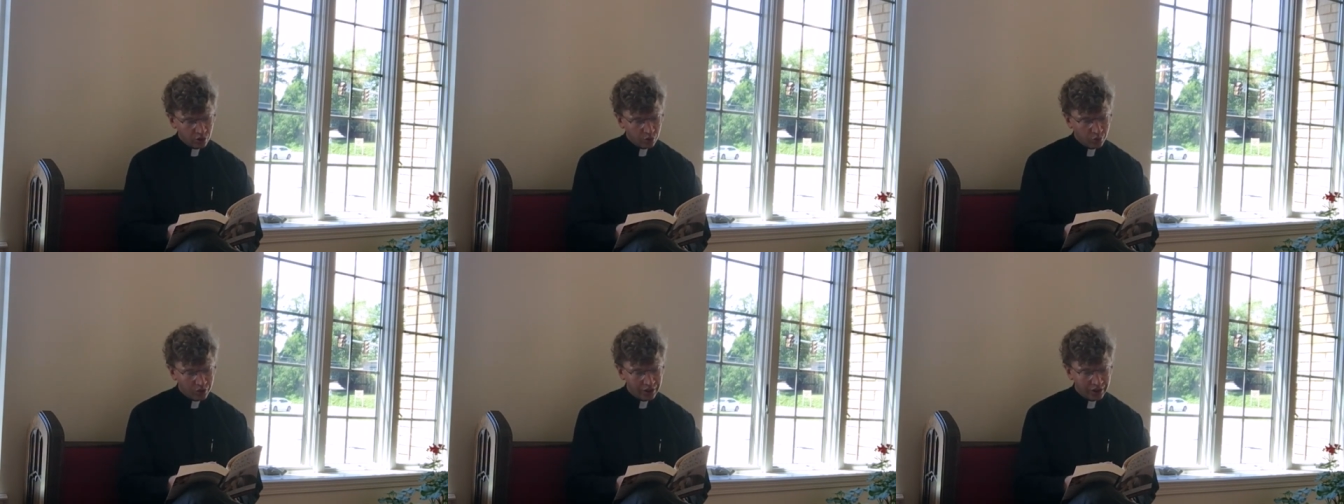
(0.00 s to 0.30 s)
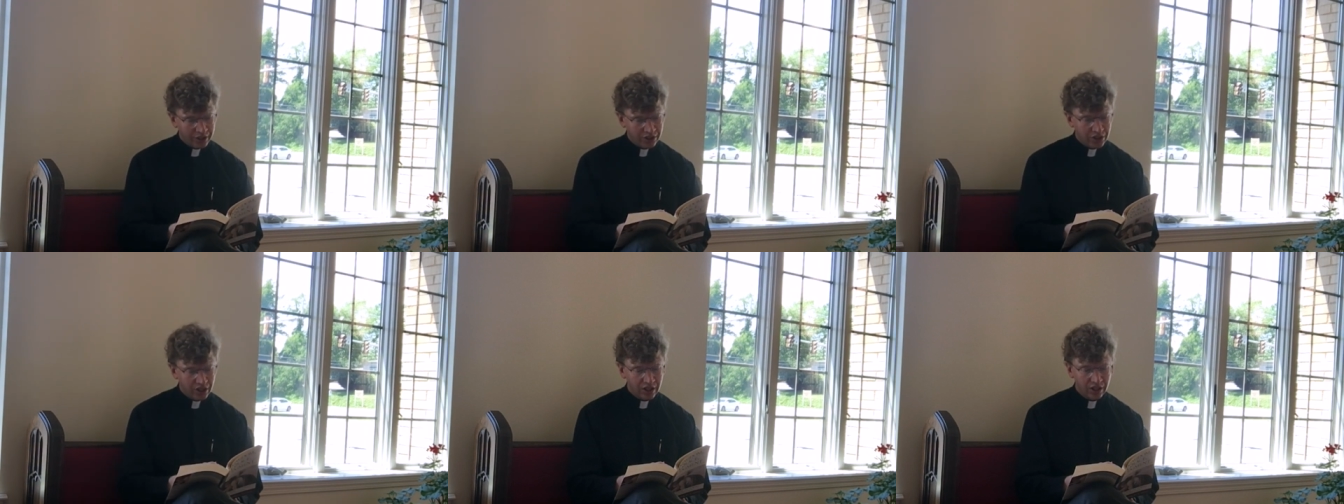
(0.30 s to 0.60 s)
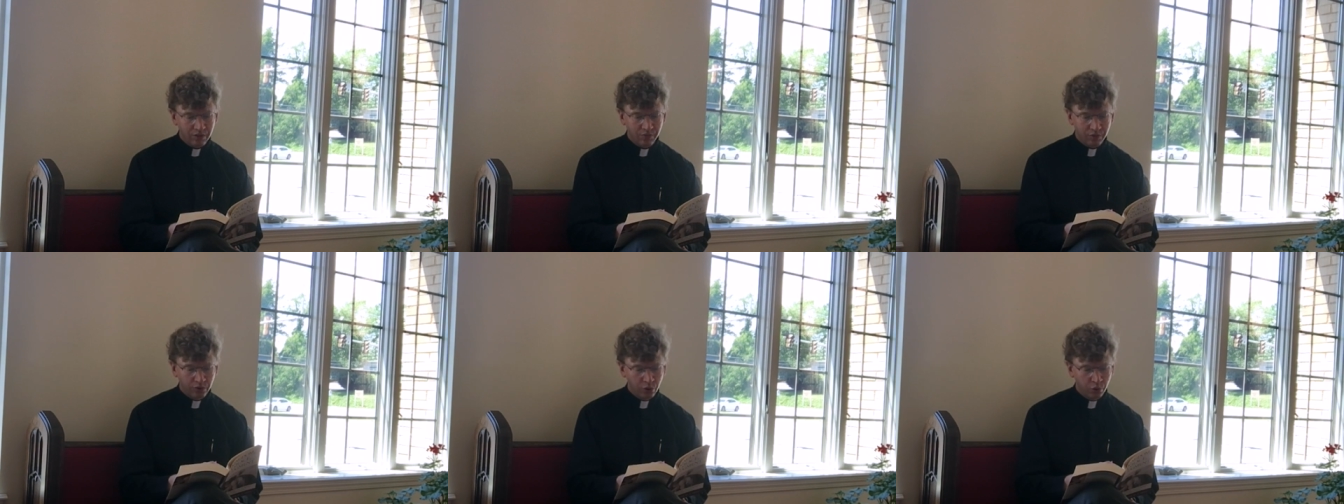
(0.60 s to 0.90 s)
are willing to
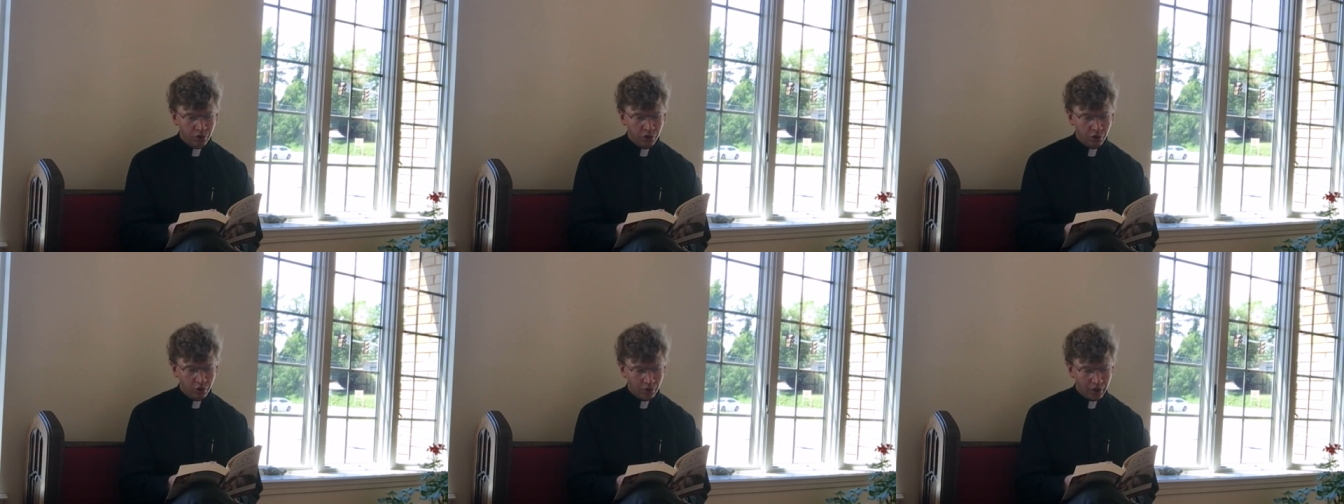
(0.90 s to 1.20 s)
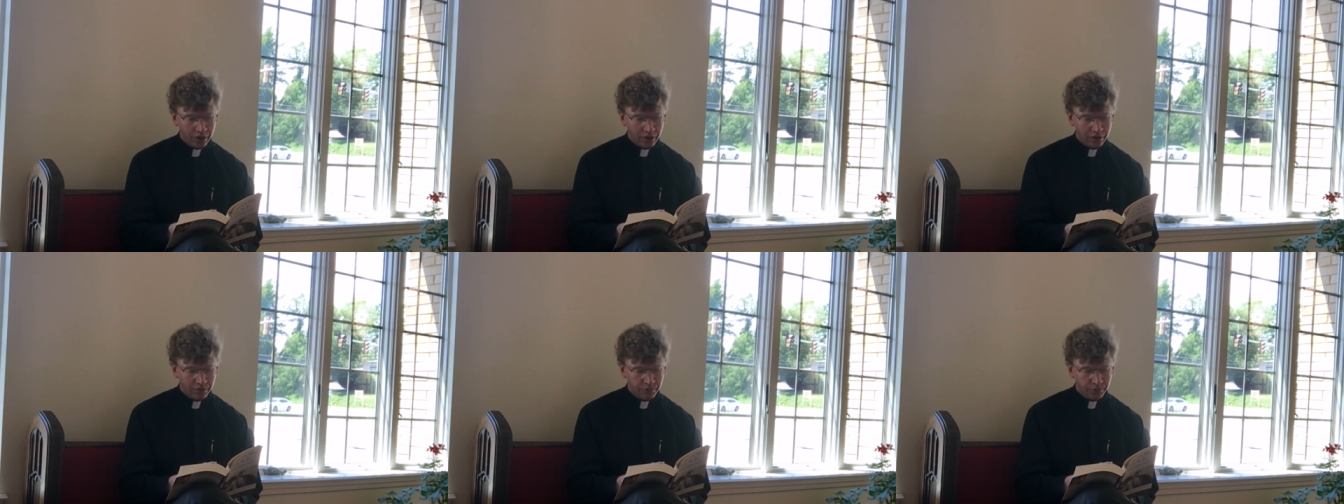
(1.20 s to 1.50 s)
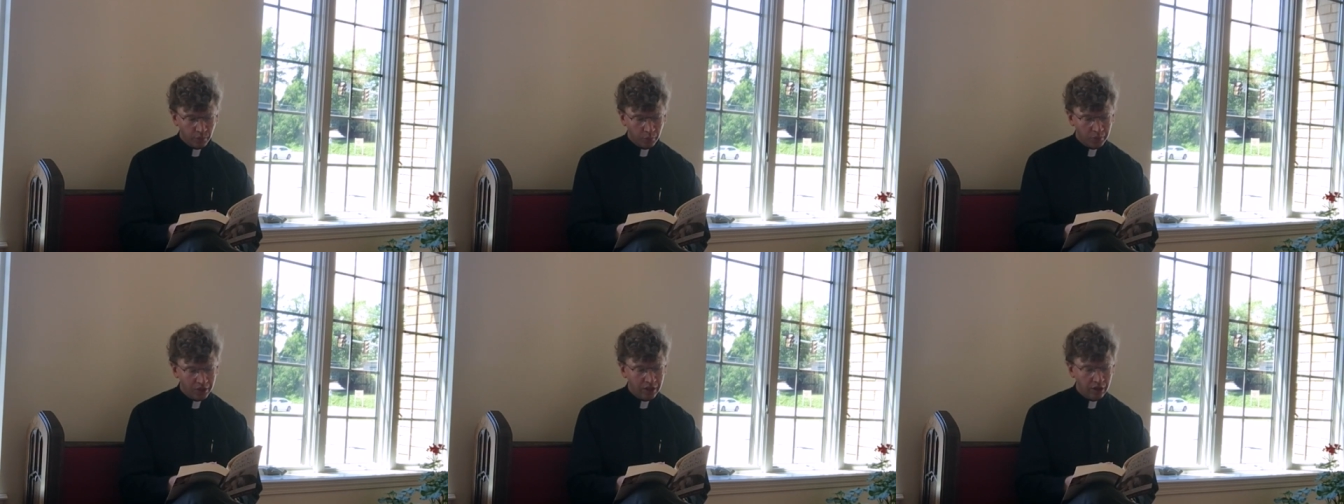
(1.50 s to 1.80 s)
give Luke credit
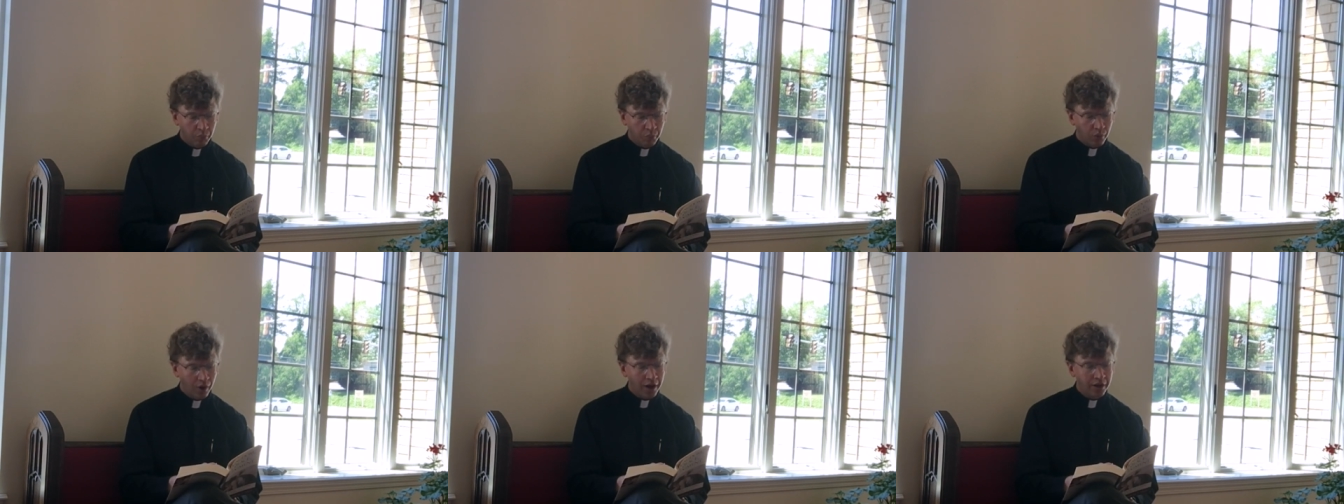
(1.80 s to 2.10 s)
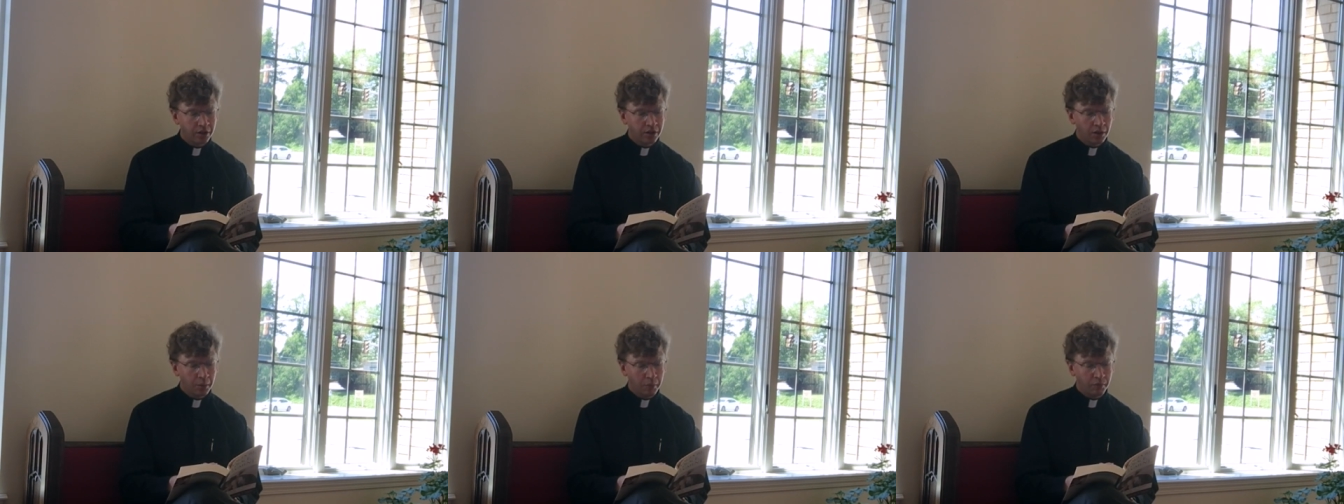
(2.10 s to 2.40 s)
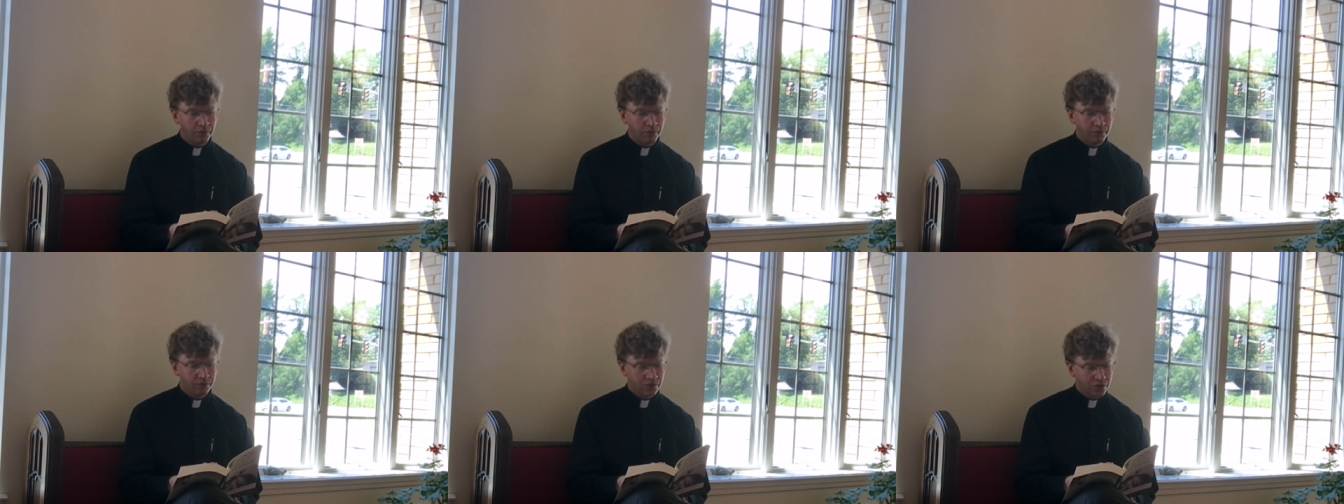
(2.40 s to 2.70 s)
for being bright
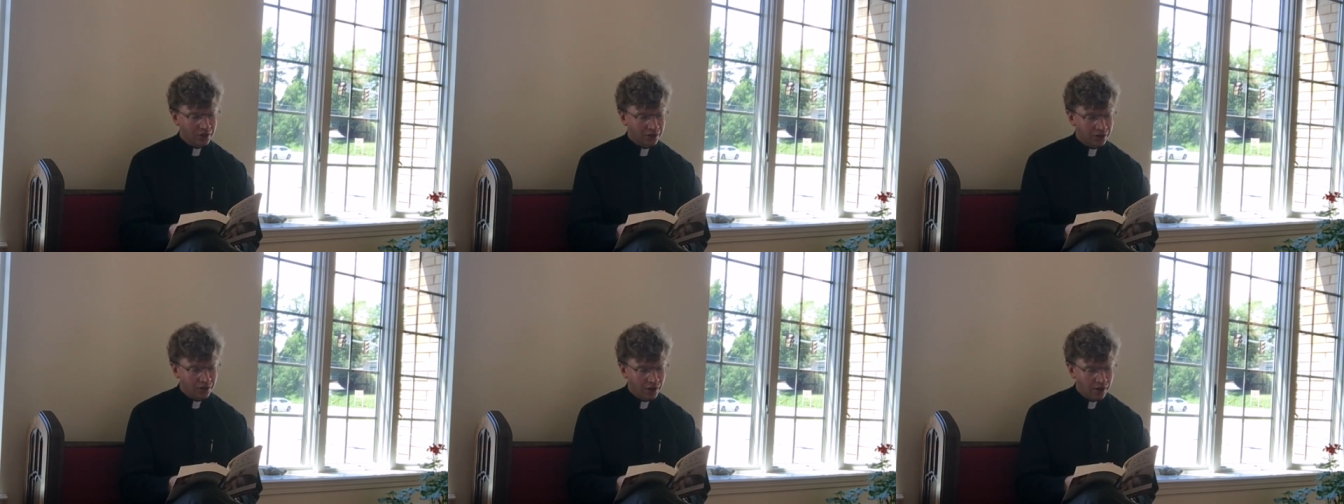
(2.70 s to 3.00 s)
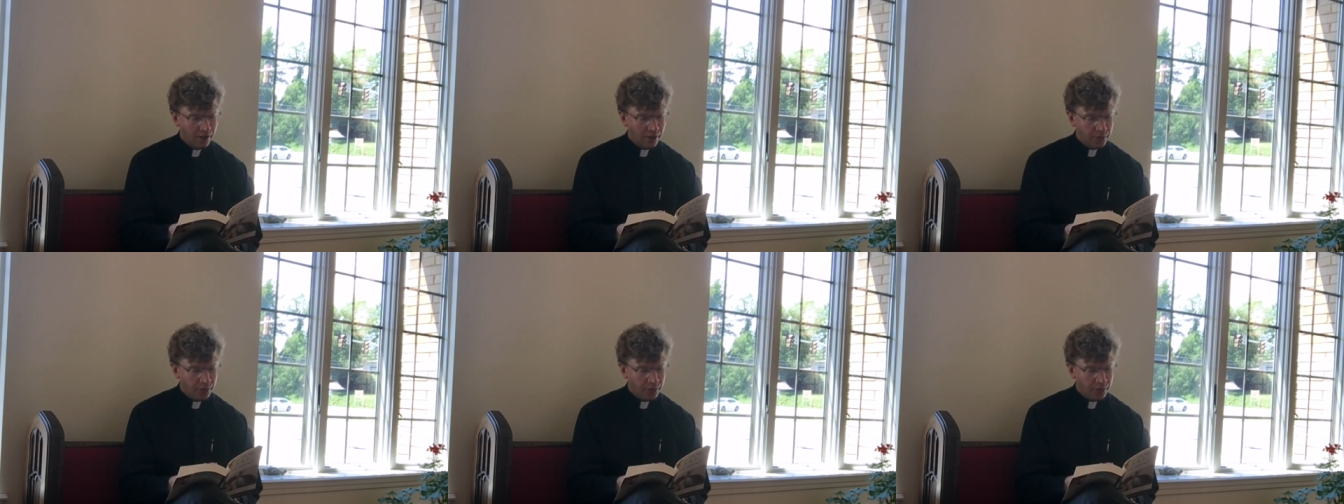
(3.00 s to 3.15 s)
enough to